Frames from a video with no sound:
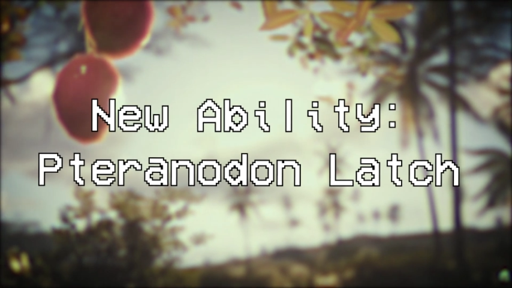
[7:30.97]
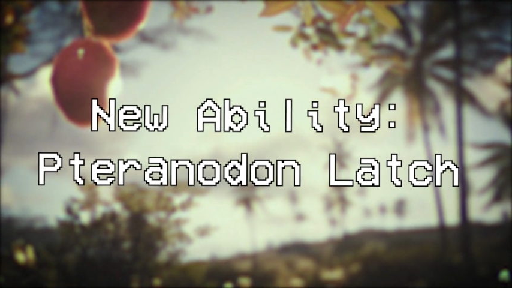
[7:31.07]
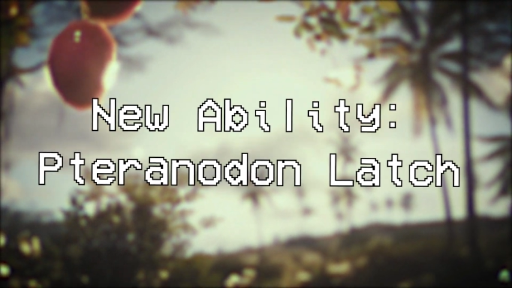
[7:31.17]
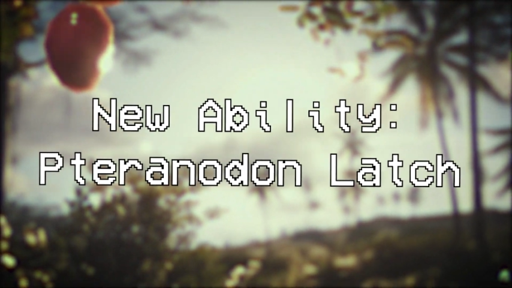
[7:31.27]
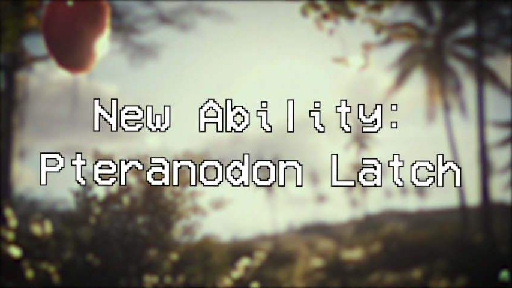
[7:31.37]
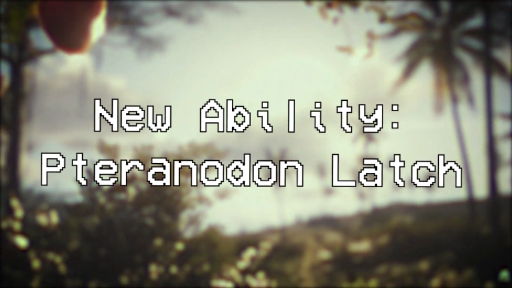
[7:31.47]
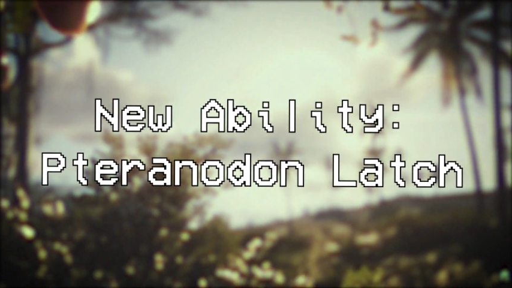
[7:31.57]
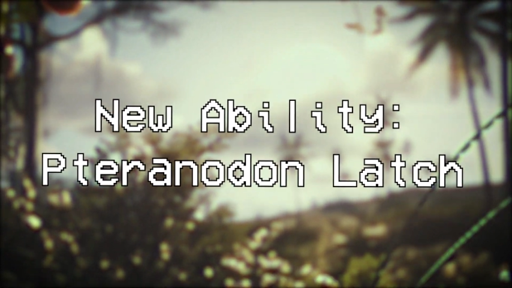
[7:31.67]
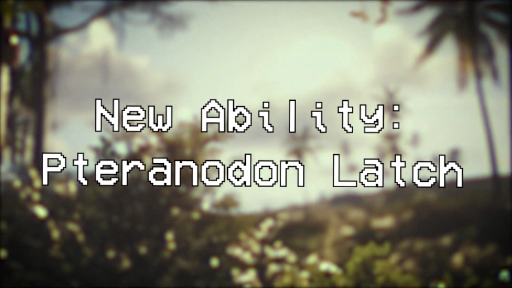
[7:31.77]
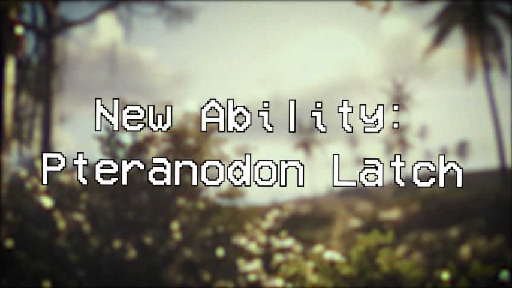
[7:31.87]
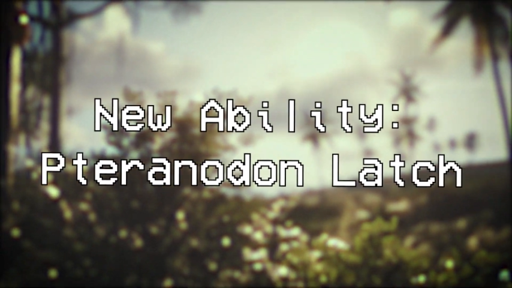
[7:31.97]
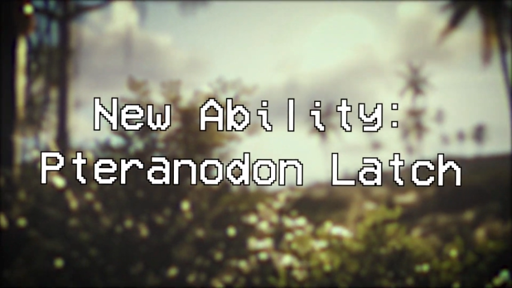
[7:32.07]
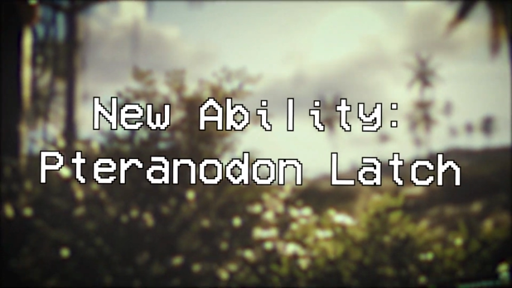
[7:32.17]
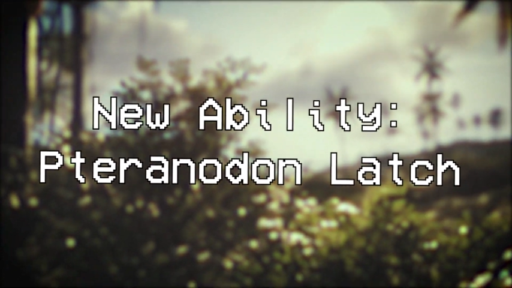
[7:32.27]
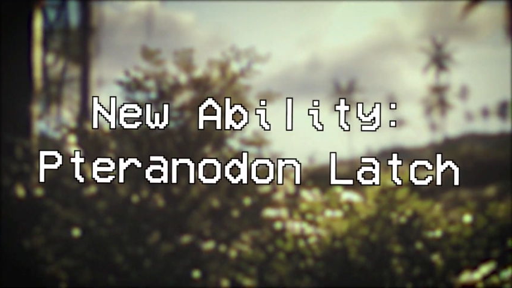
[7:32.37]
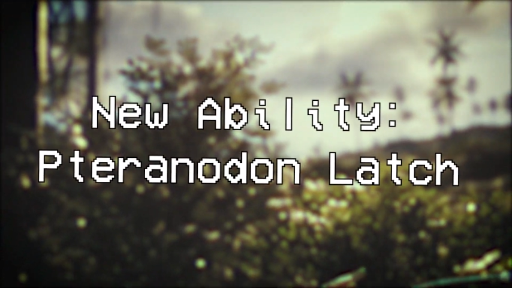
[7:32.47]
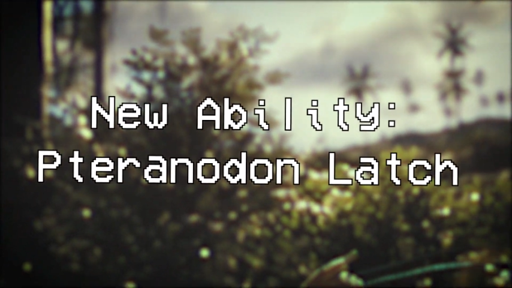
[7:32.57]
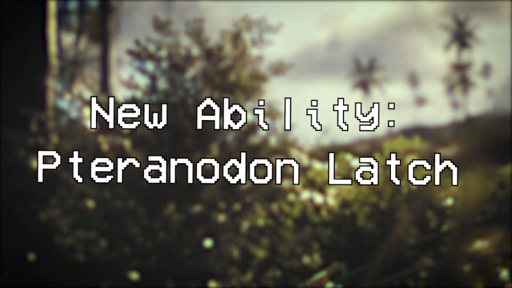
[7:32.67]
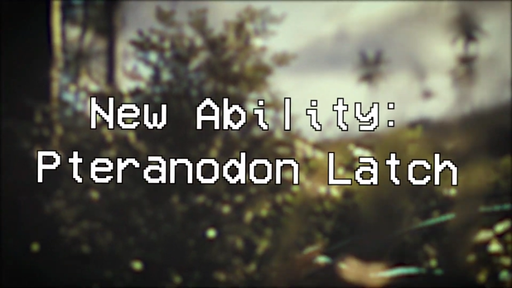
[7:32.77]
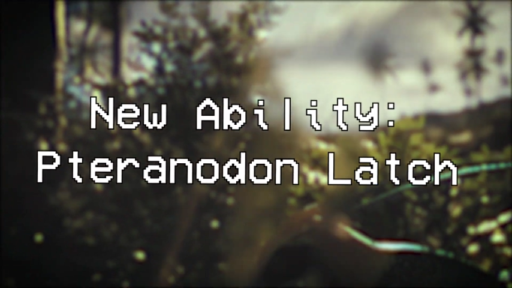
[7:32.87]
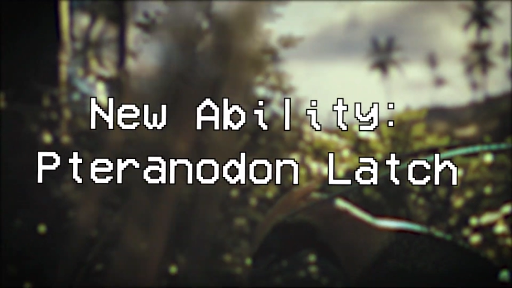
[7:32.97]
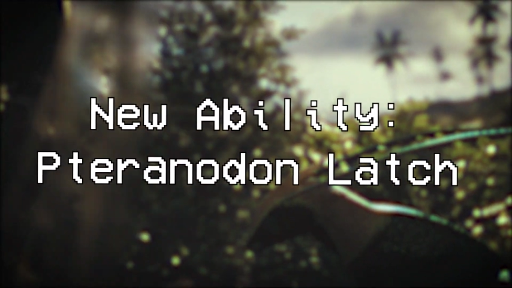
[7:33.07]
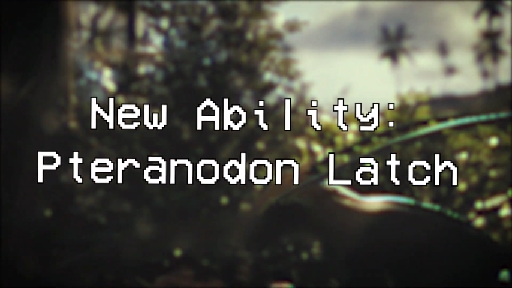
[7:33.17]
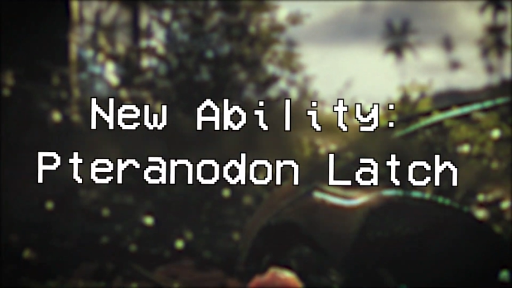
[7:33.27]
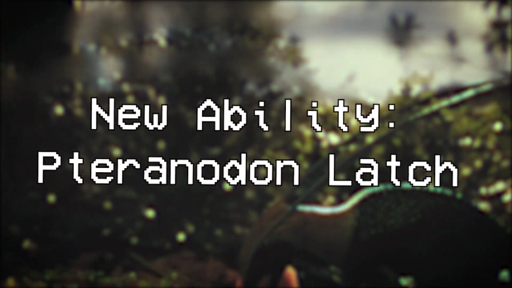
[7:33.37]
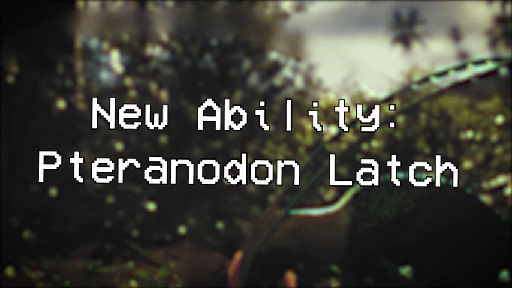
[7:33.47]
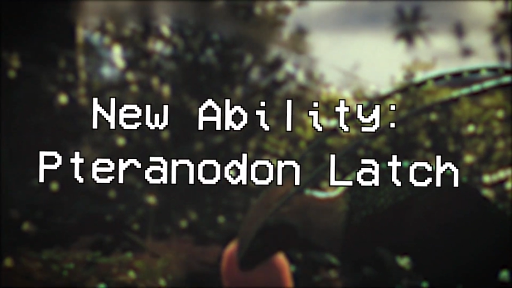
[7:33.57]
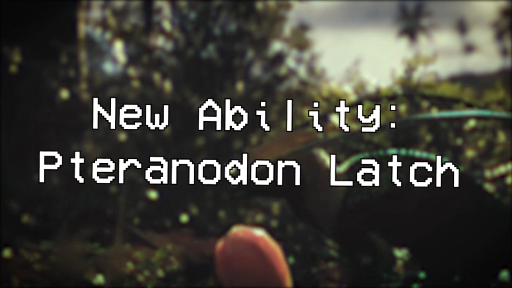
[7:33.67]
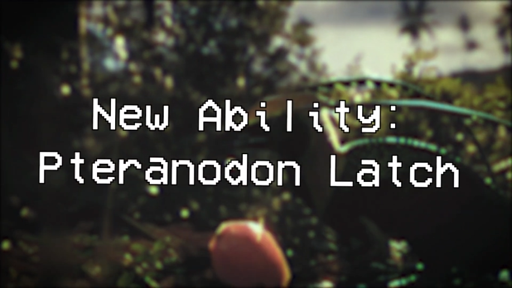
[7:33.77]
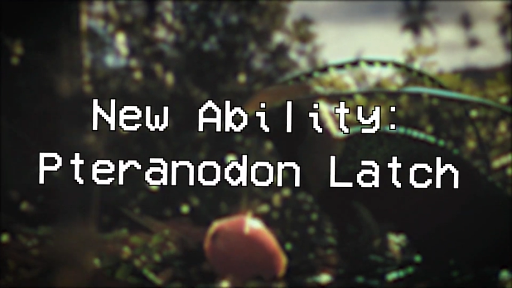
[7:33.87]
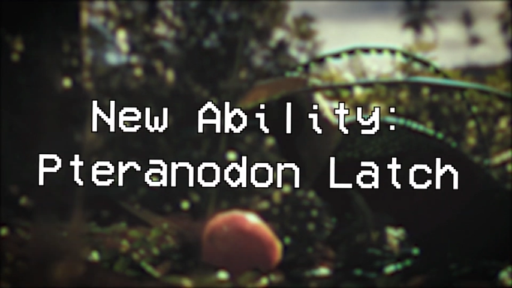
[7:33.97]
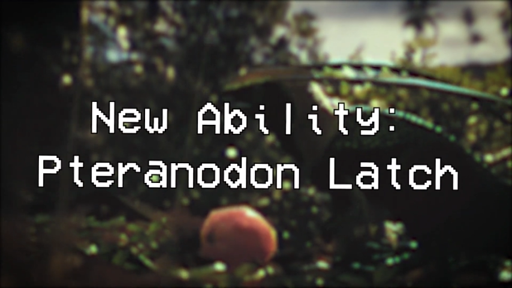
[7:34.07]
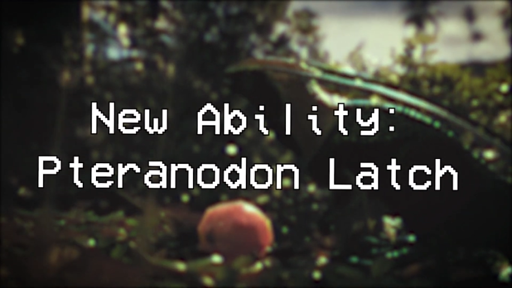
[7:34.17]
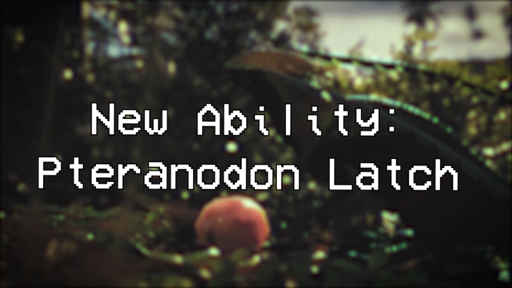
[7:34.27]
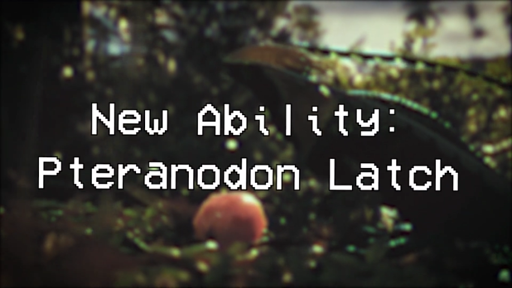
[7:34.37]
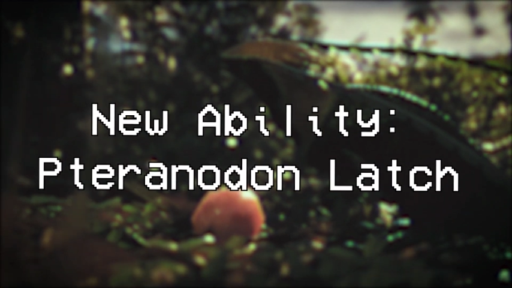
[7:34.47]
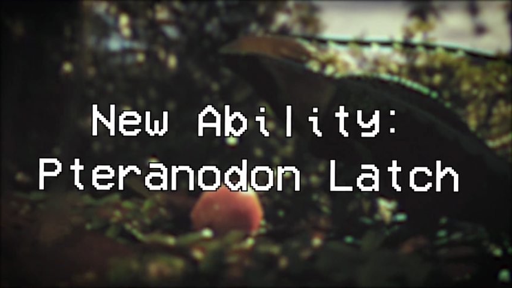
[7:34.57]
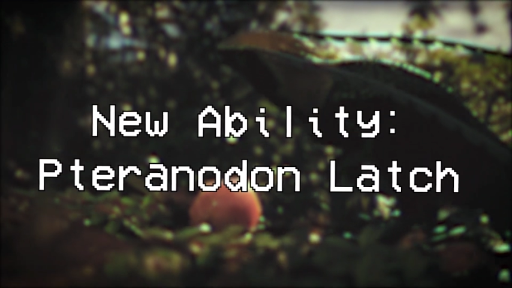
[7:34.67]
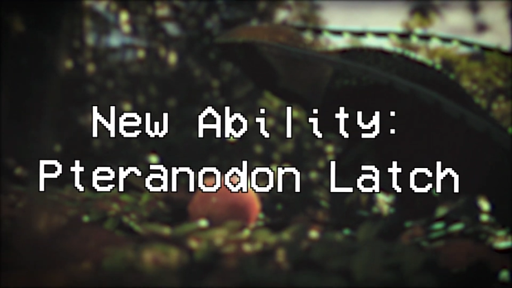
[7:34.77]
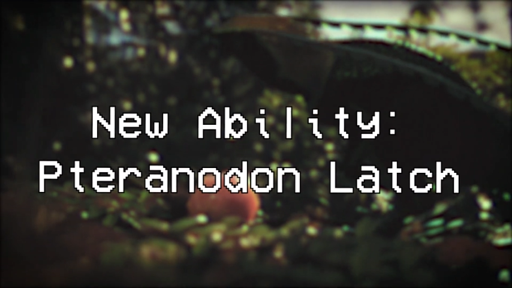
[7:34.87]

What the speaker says: Nobody's mouth can be seen.